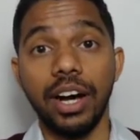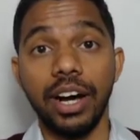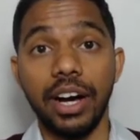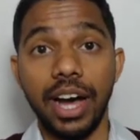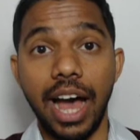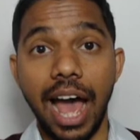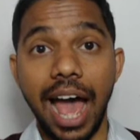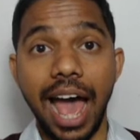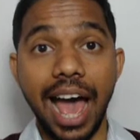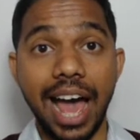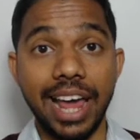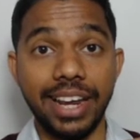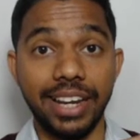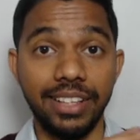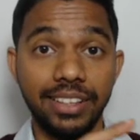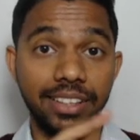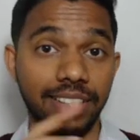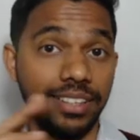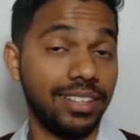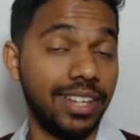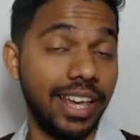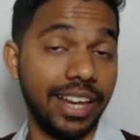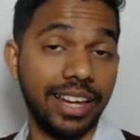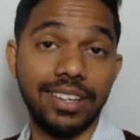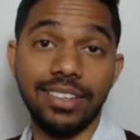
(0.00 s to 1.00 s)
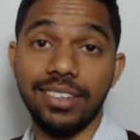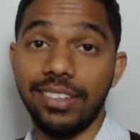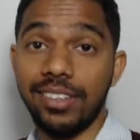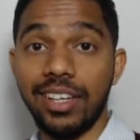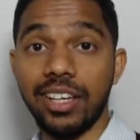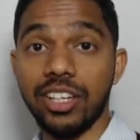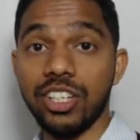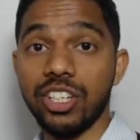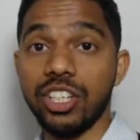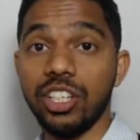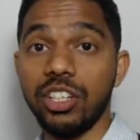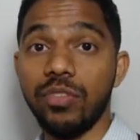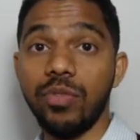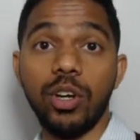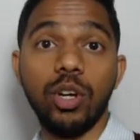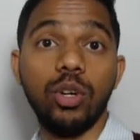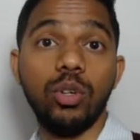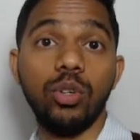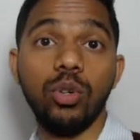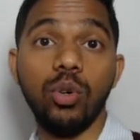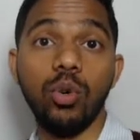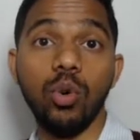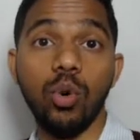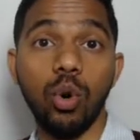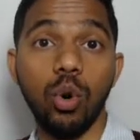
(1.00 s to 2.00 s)
and in the second section, we're going
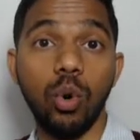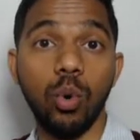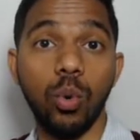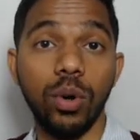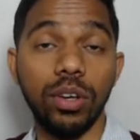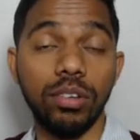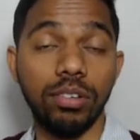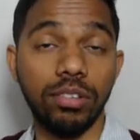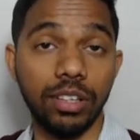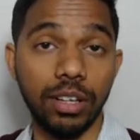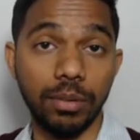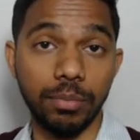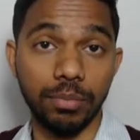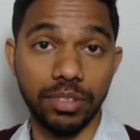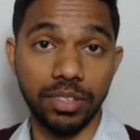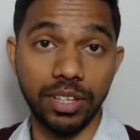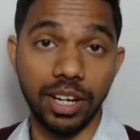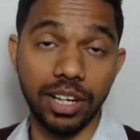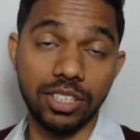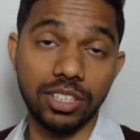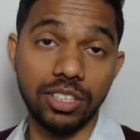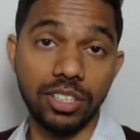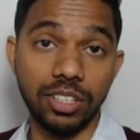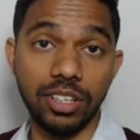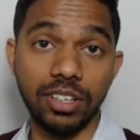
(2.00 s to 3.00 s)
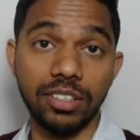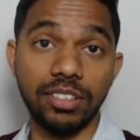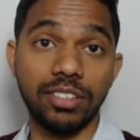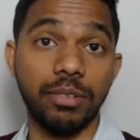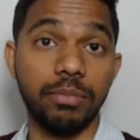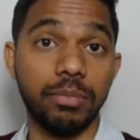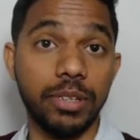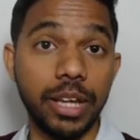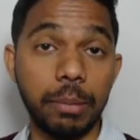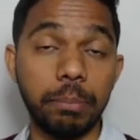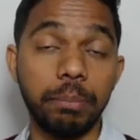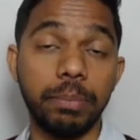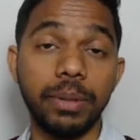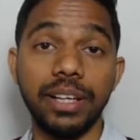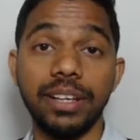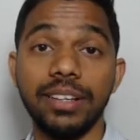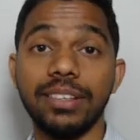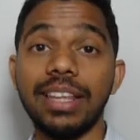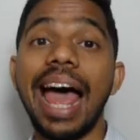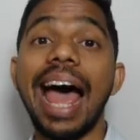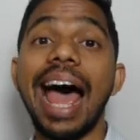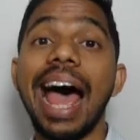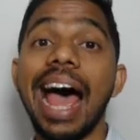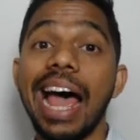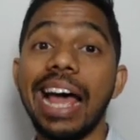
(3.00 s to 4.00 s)
to go over some structures, some templates,
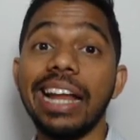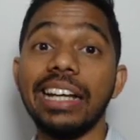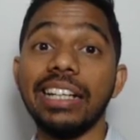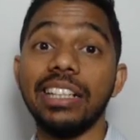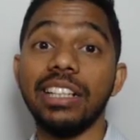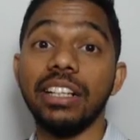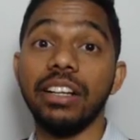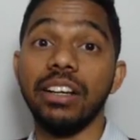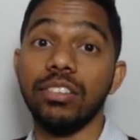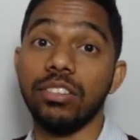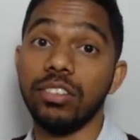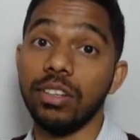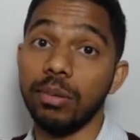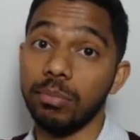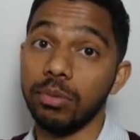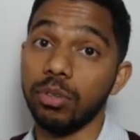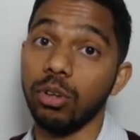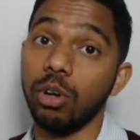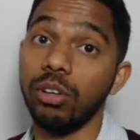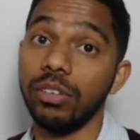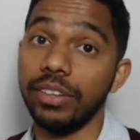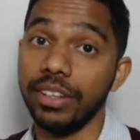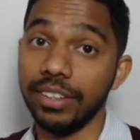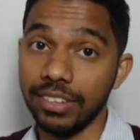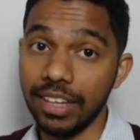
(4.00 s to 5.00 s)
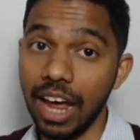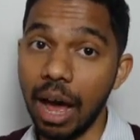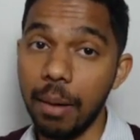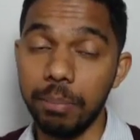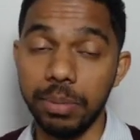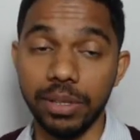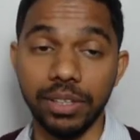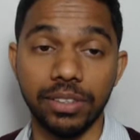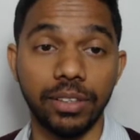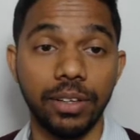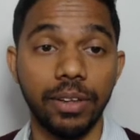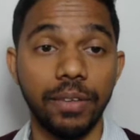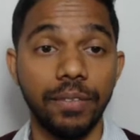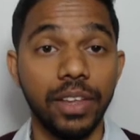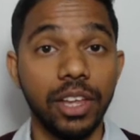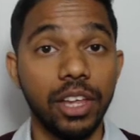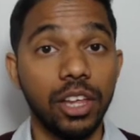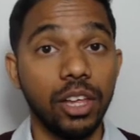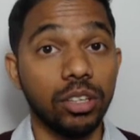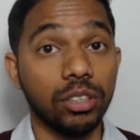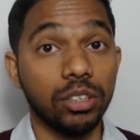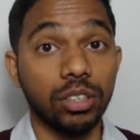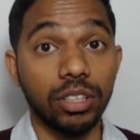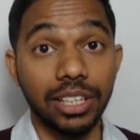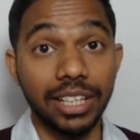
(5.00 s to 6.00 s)
and some solved examples.
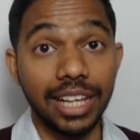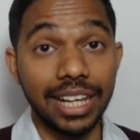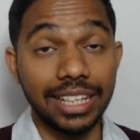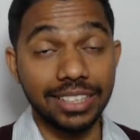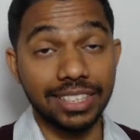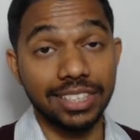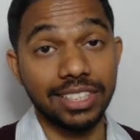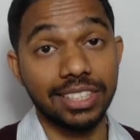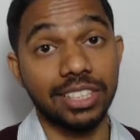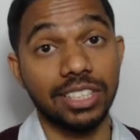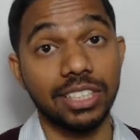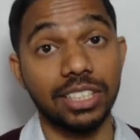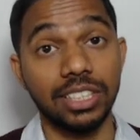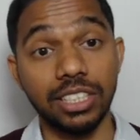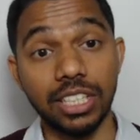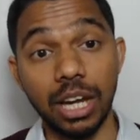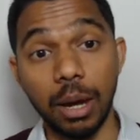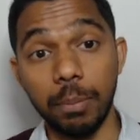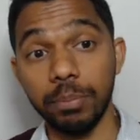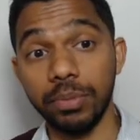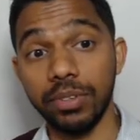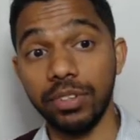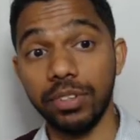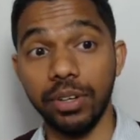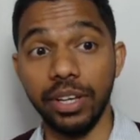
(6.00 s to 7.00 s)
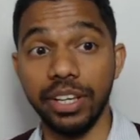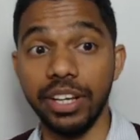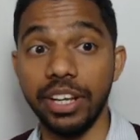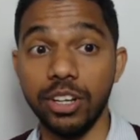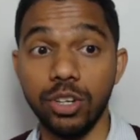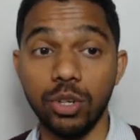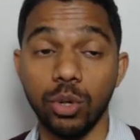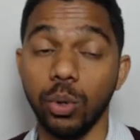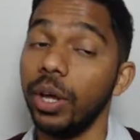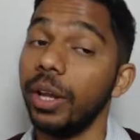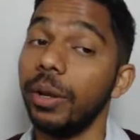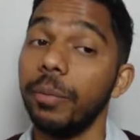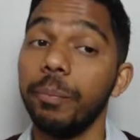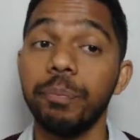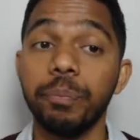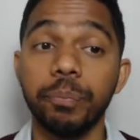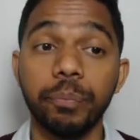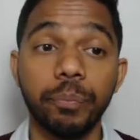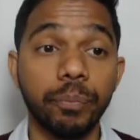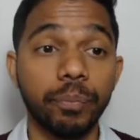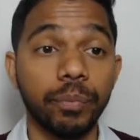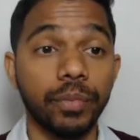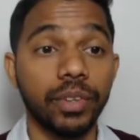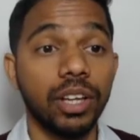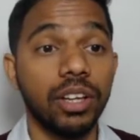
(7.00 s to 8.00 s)
So let's jump straight into it.
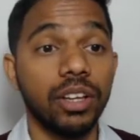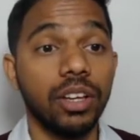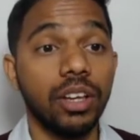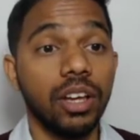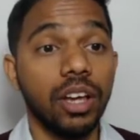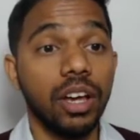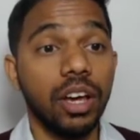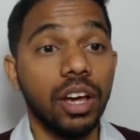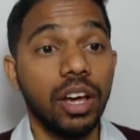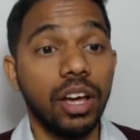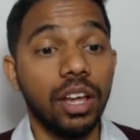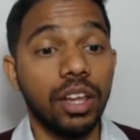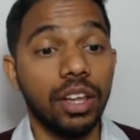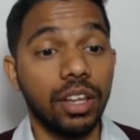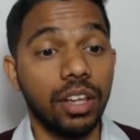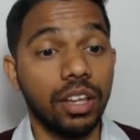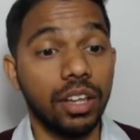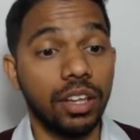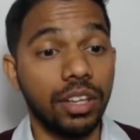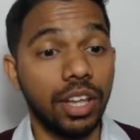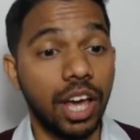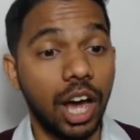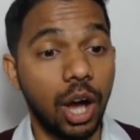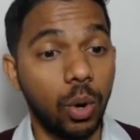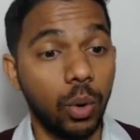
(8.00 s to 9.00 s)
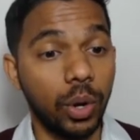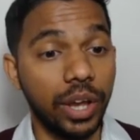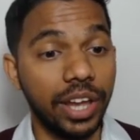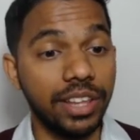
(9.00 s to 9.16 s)
Now,